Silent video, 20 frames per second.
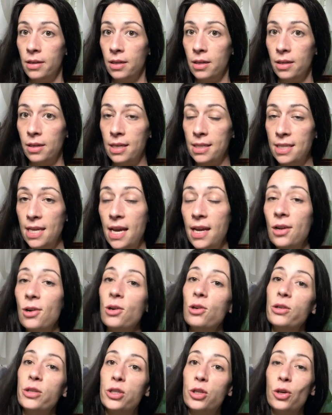container,
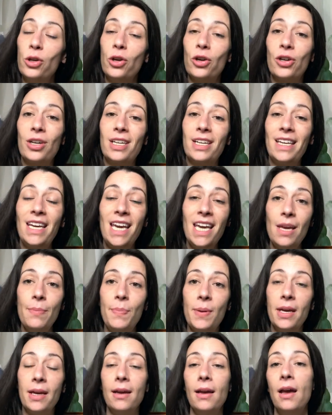so you're
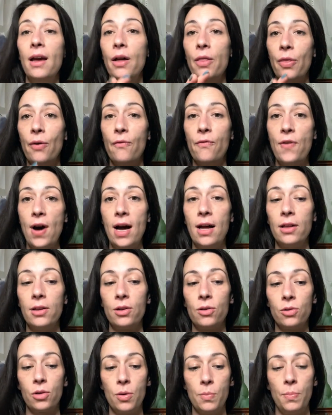keeping the volatile
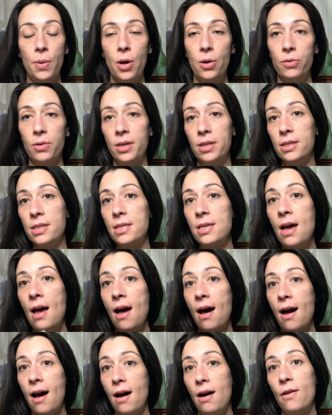components
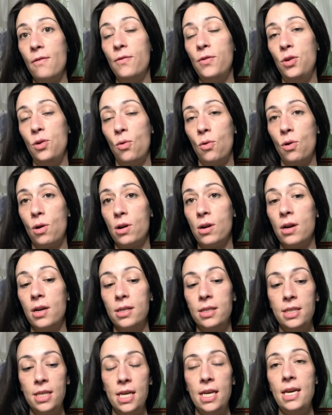of your
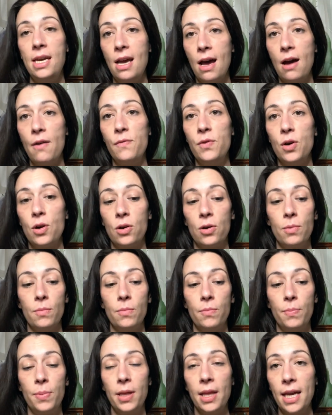tea, of your
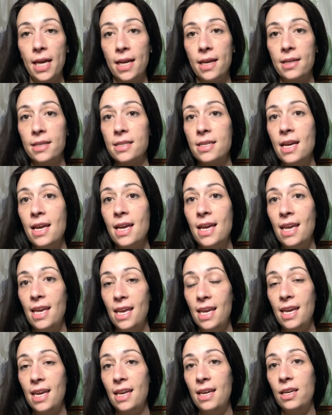plant,
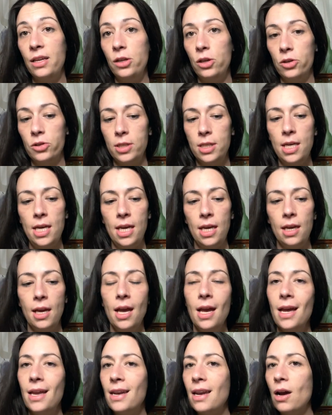in your tea.
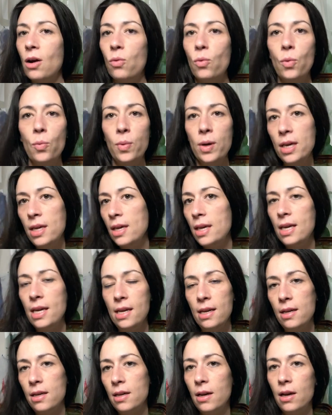Now, when we
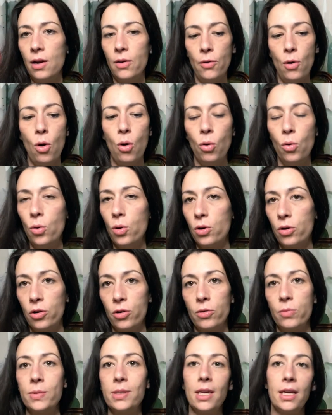eat whole
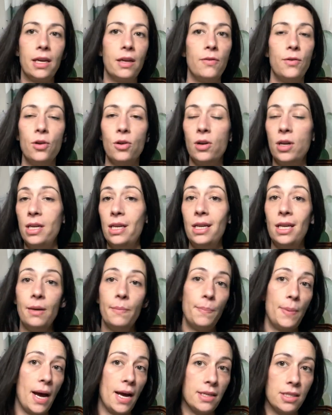herbs, like if you're eating
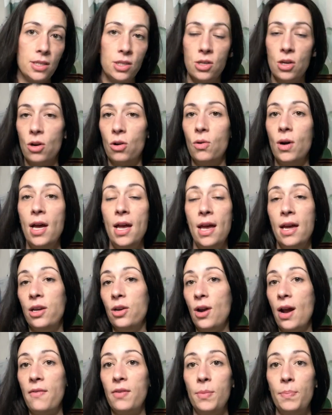pesto, you're
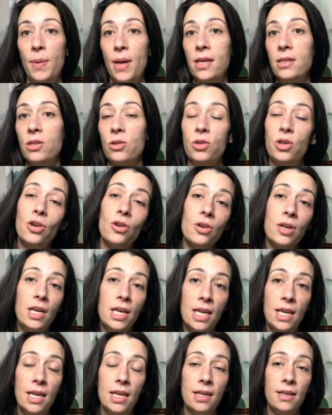having basil, you're
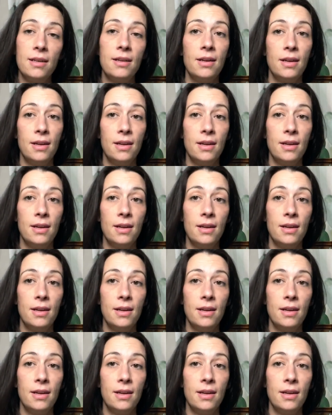eating